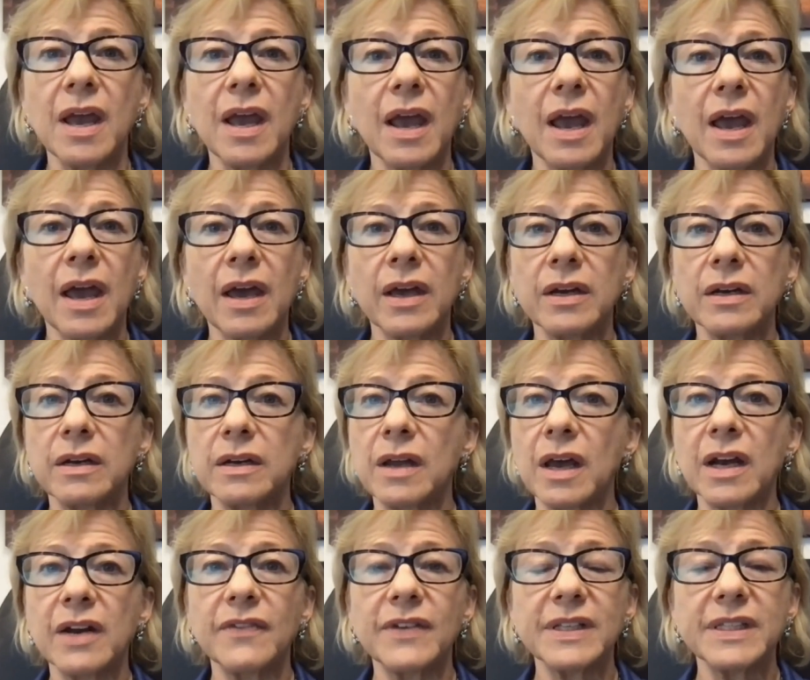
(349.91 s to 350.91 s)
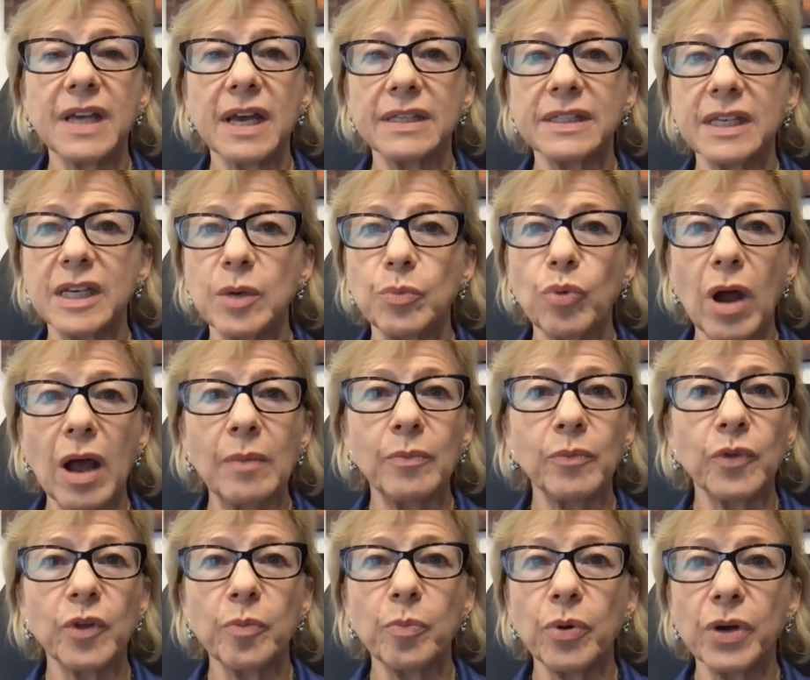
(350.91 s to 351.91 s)
And none of us has any problem
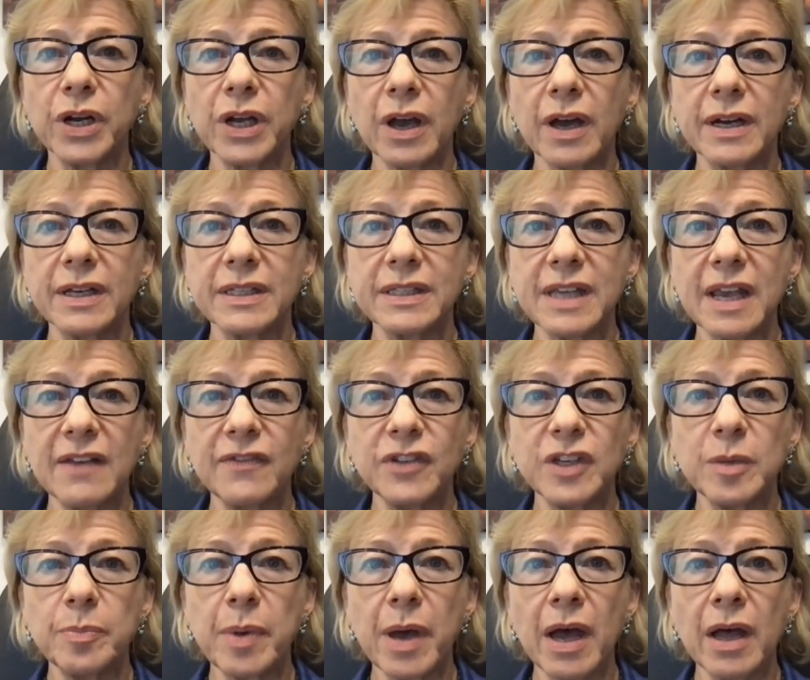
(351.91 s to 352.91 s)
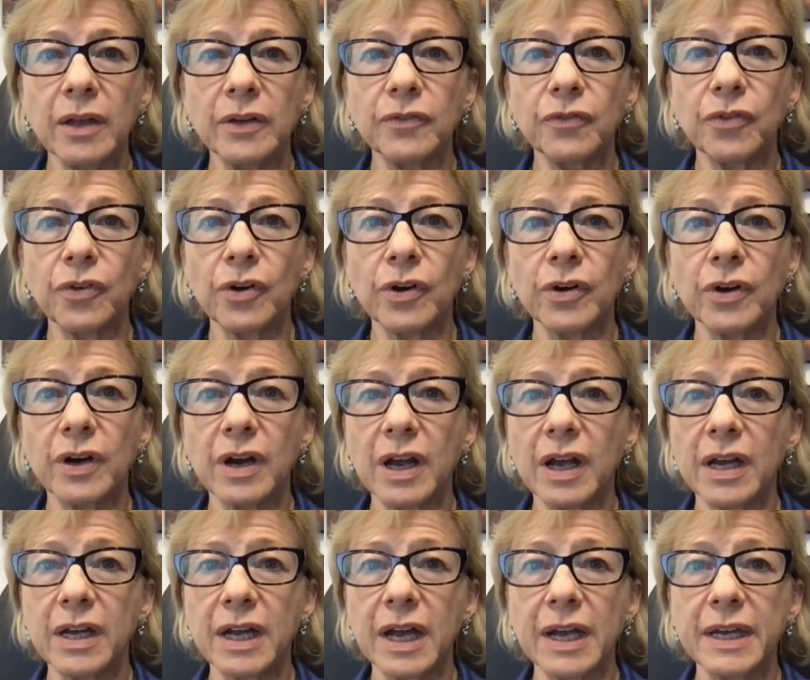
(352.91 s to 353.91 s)
with putting on a safety belt for
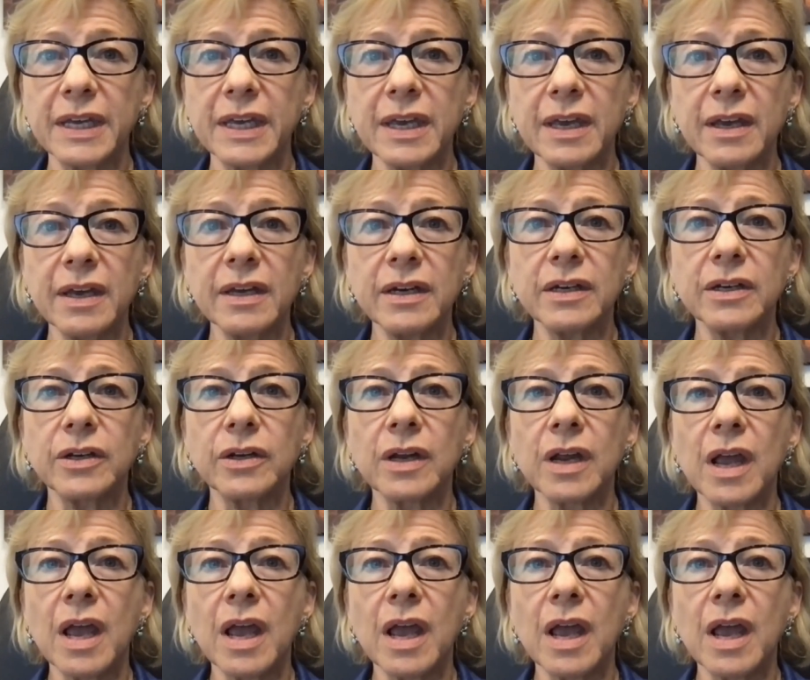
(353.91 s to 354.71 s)
a kid.